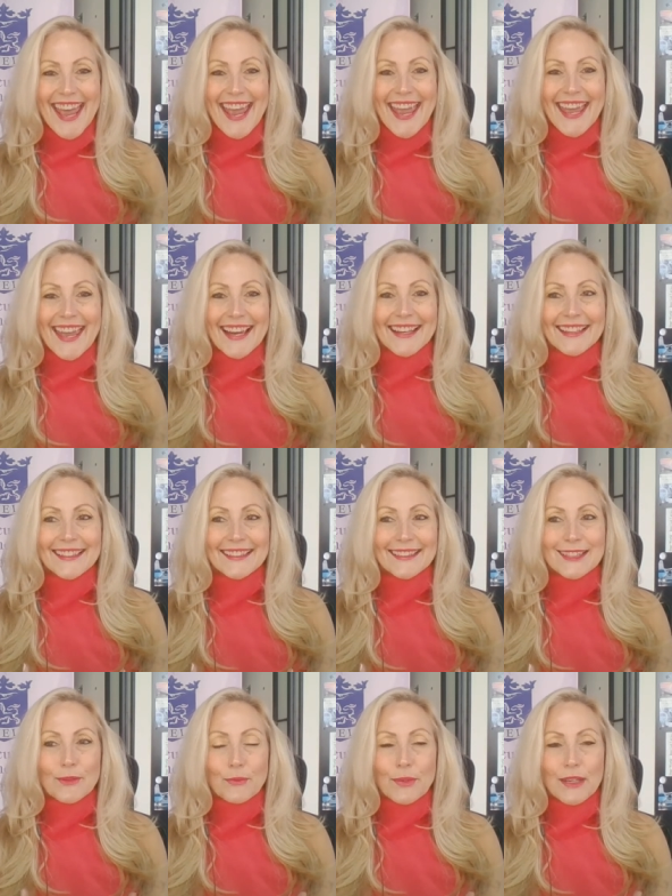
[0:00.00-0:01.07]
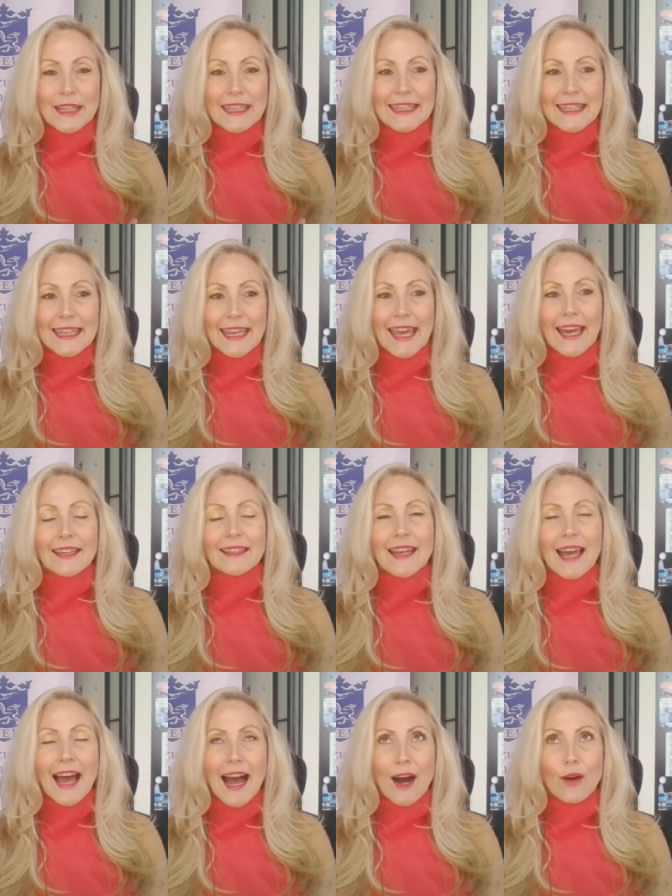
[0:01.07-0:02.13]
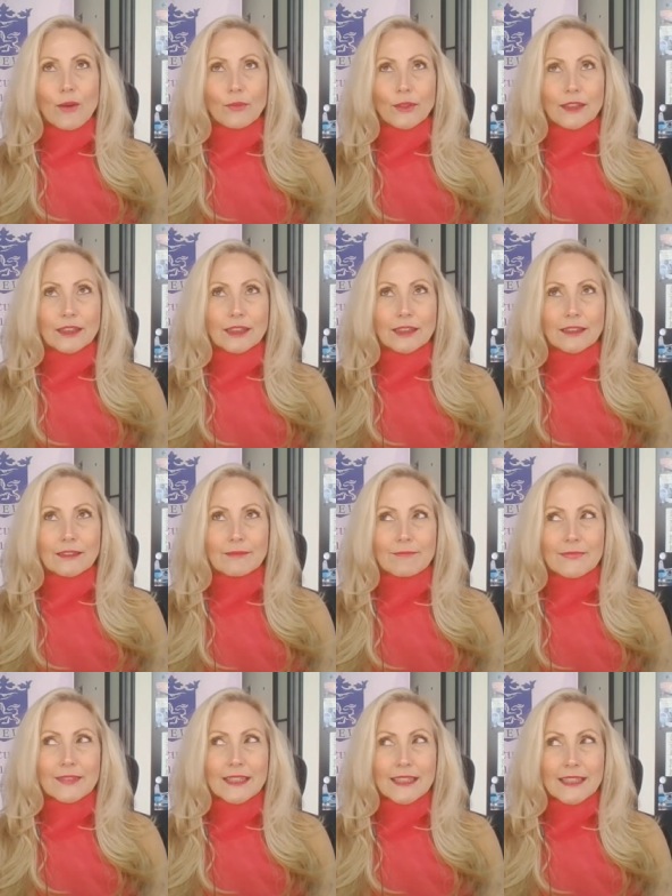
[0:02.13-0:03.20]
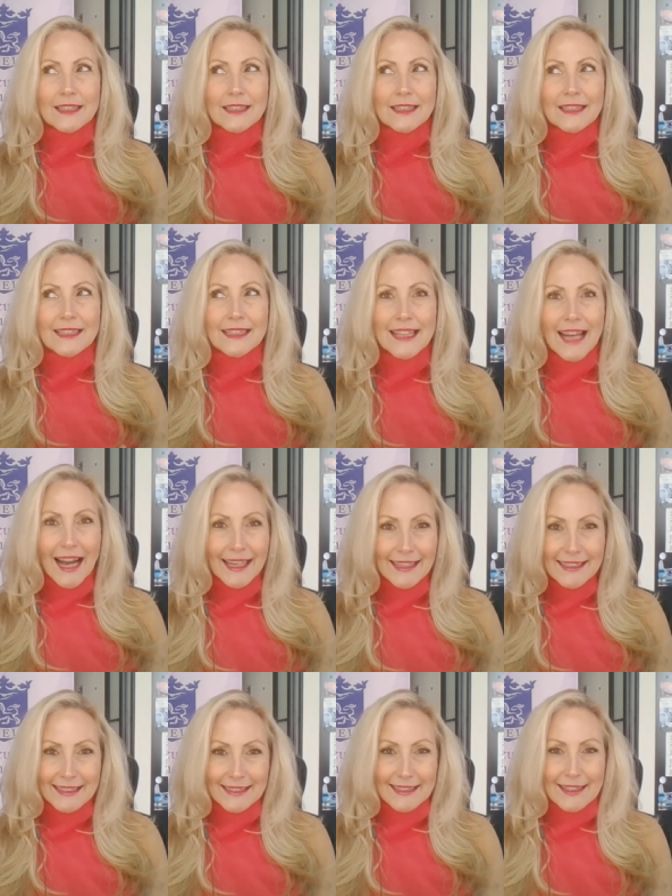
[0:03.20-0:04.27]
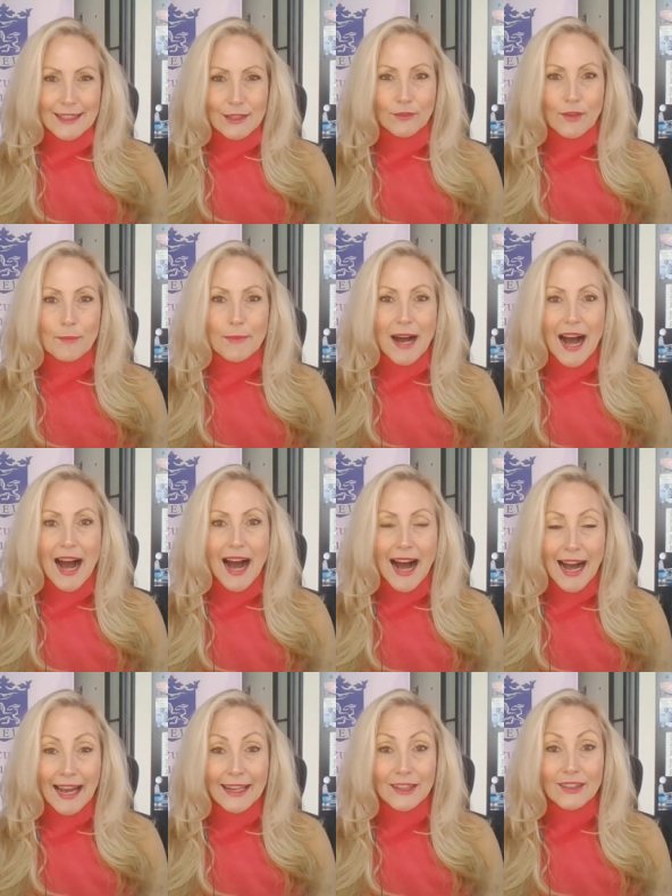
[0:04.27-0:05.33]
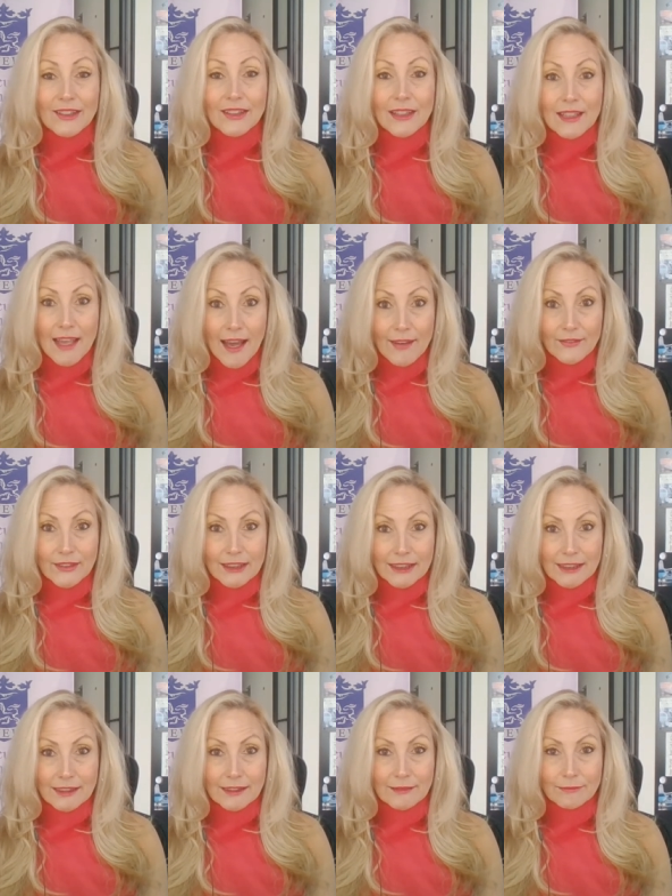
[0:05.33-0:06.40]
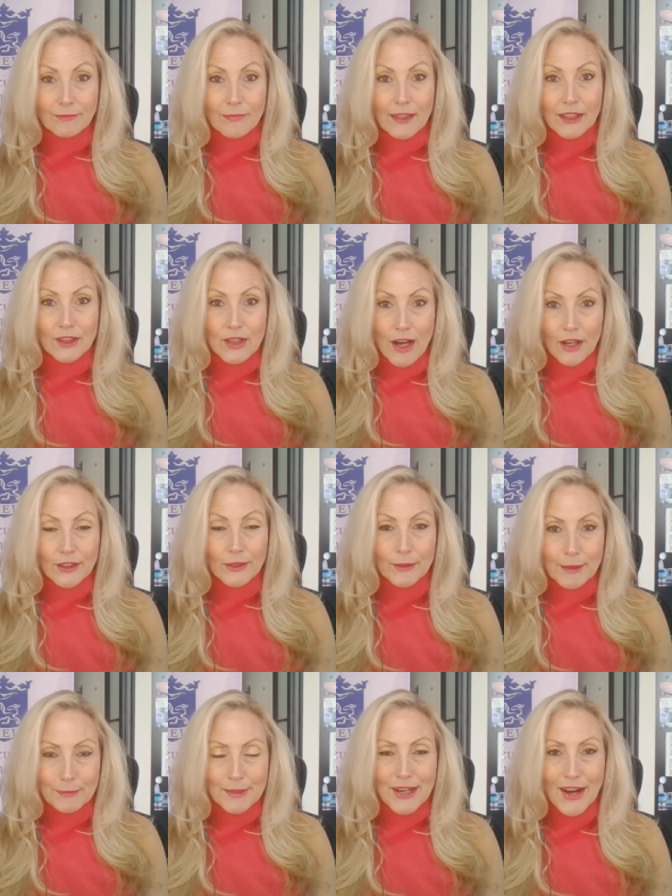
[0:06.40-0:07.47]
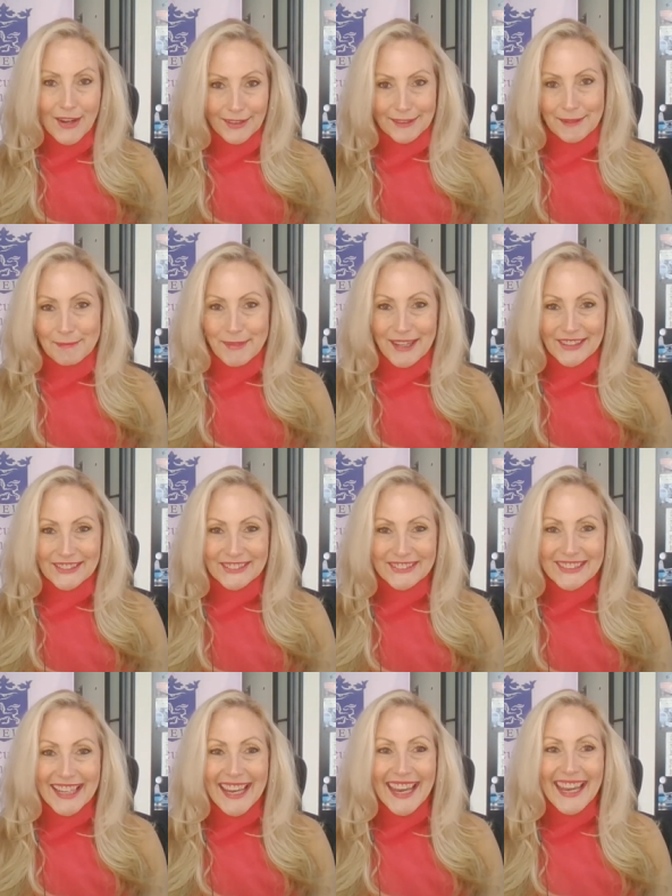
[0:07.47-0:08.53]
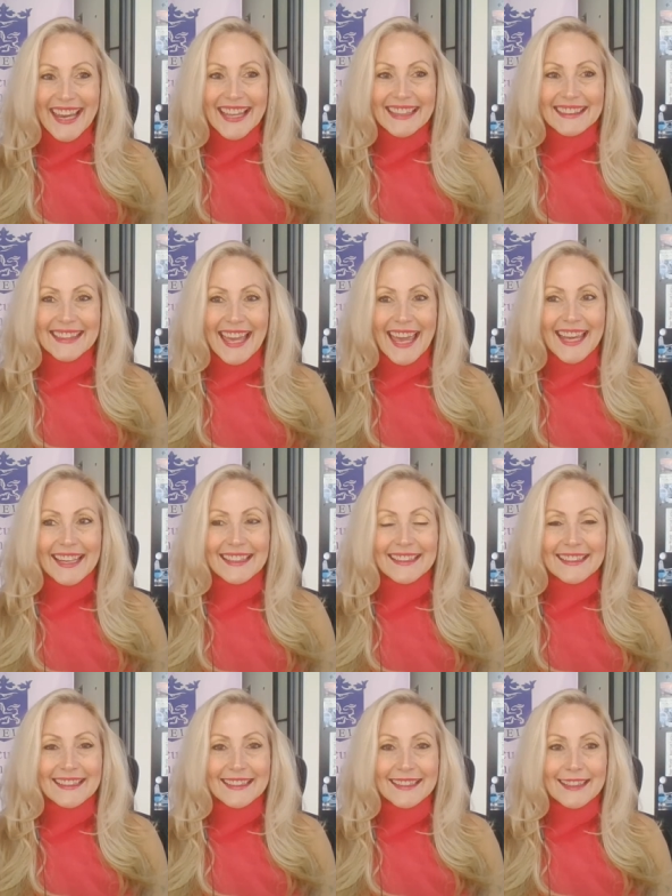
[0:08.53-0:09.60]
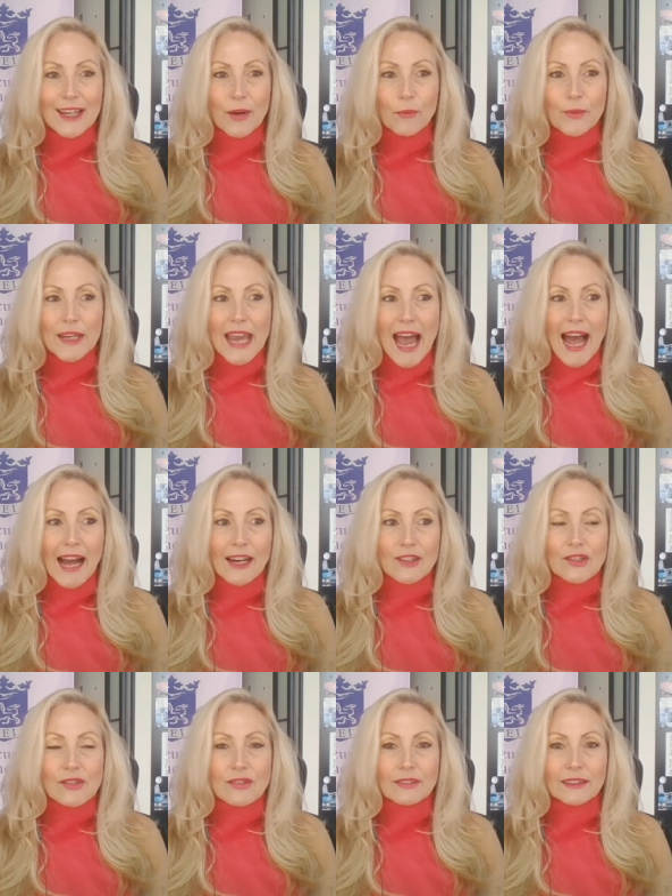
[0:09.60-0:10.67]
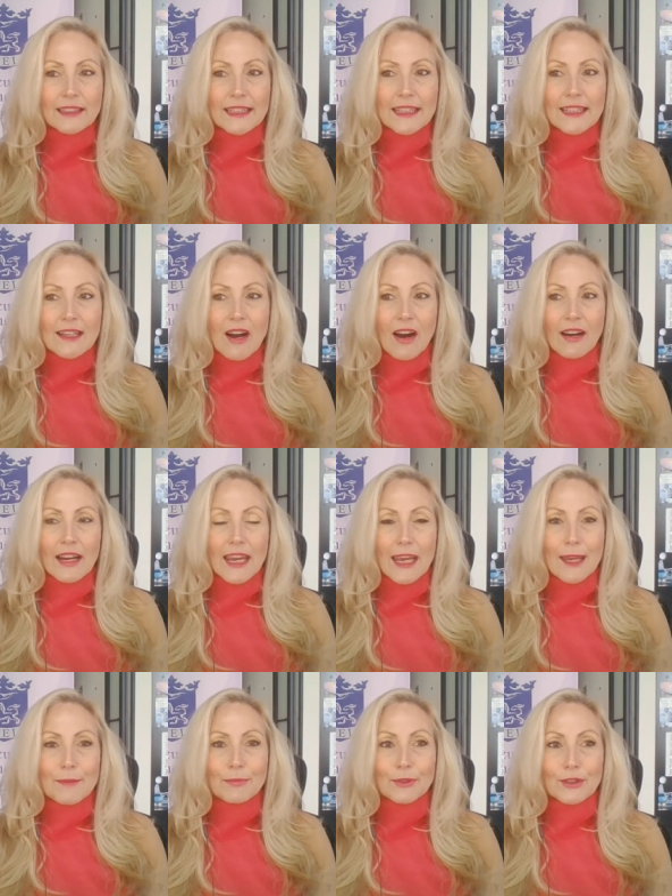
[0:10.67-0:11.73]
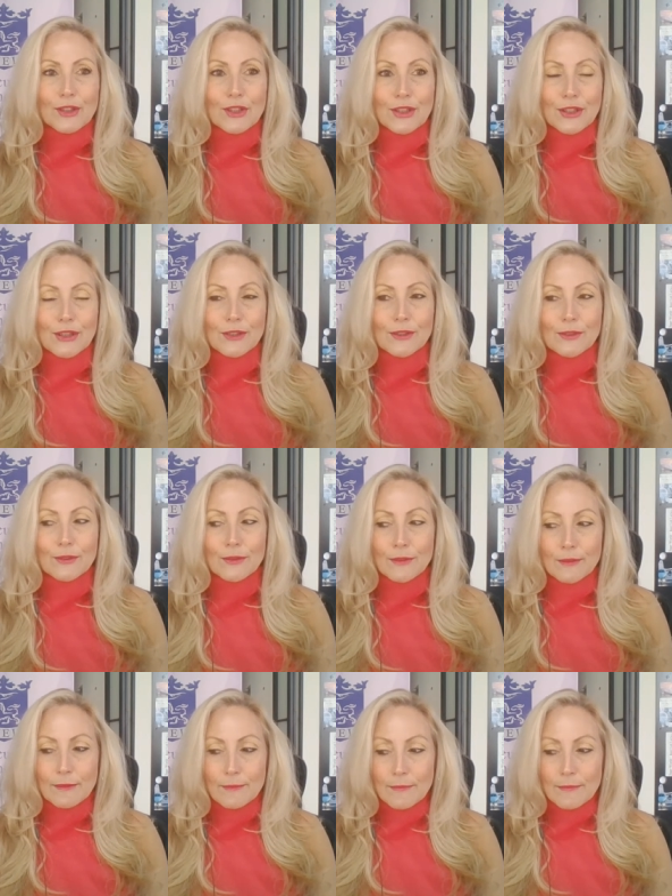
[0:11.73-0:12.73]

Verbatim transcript: and we get our guidance from a higher level, and y'all know what I'm talking about, then we actually are able to